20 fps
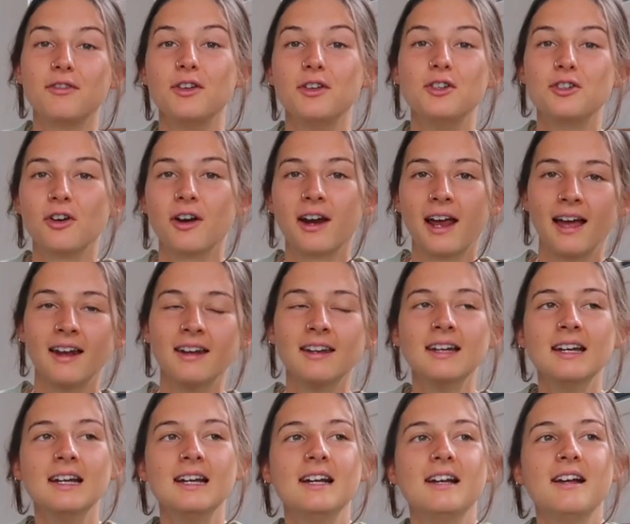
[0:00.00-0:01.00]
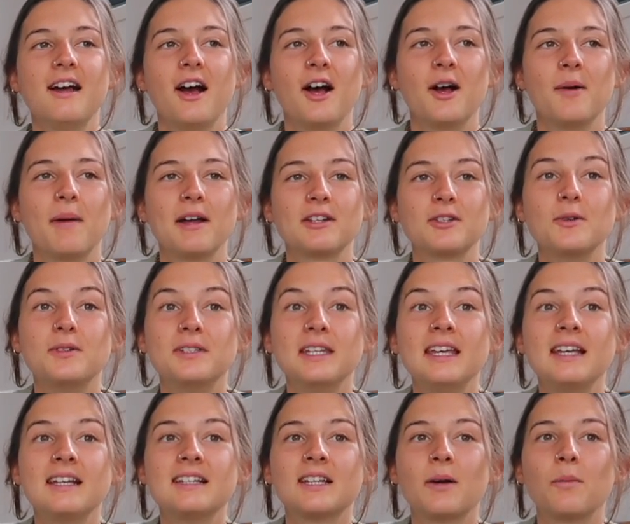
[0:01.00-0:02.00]
future again. And so
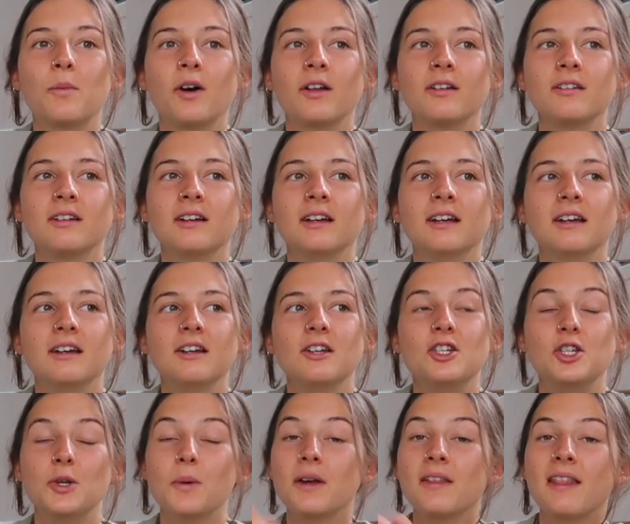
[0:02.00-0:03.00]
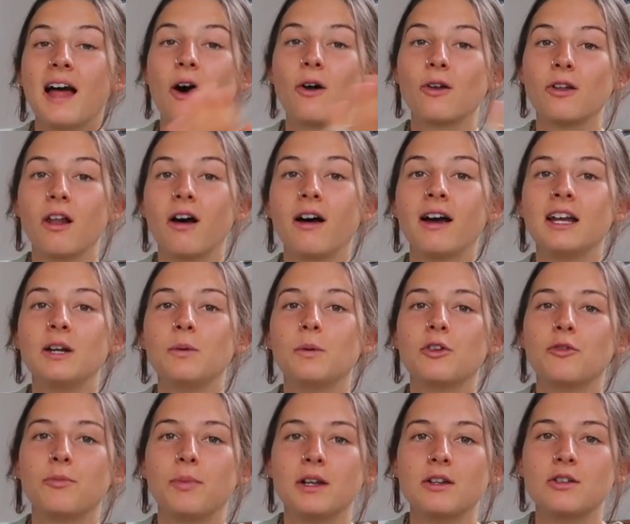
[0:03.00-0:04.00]
seeing someone doing that online would
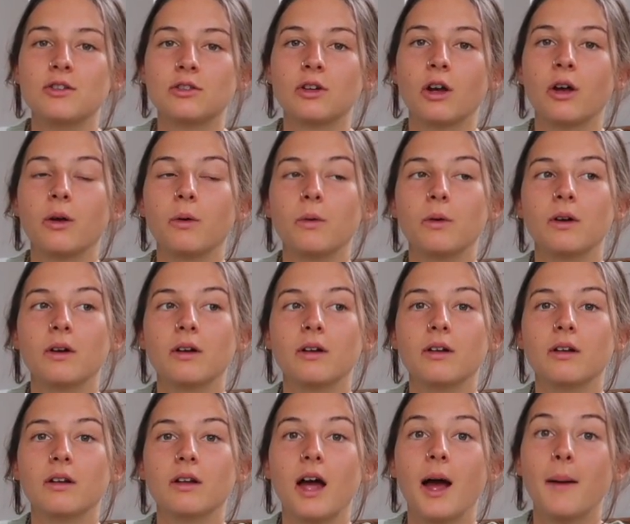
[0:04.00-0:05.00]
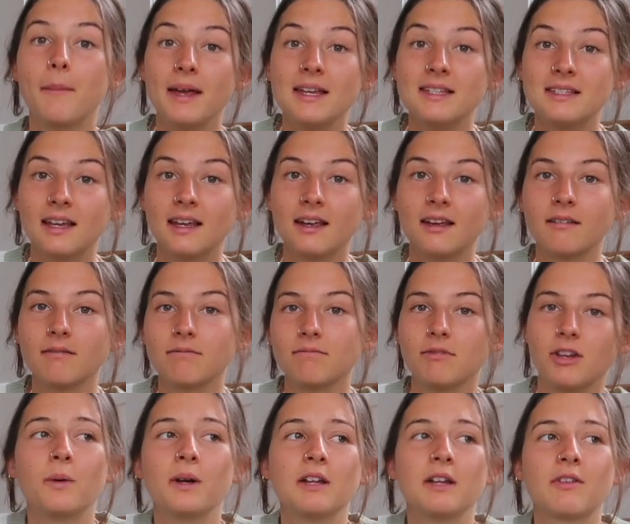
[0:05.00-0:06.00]
have been so amazing.
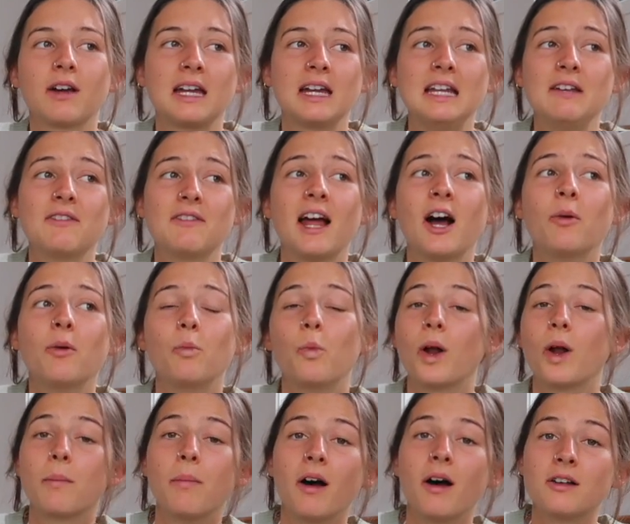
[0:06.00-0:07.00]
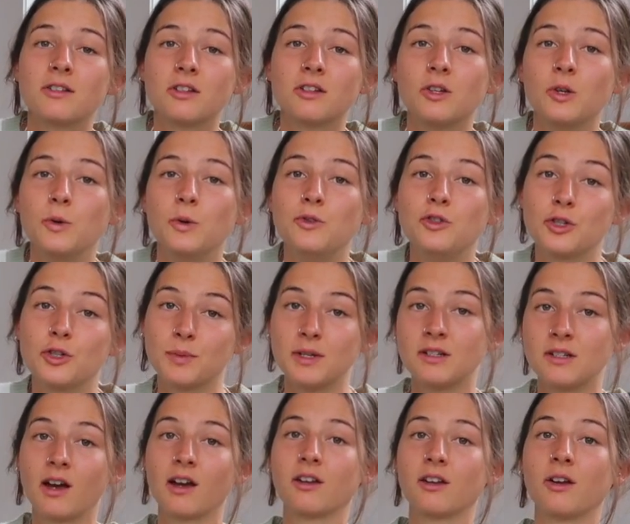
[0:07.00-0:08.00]
What if I could even help one person who's just been
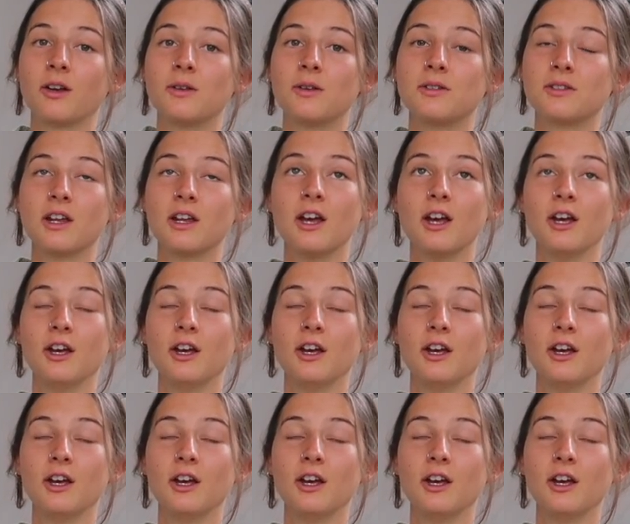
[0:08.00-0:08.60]
diagnosed,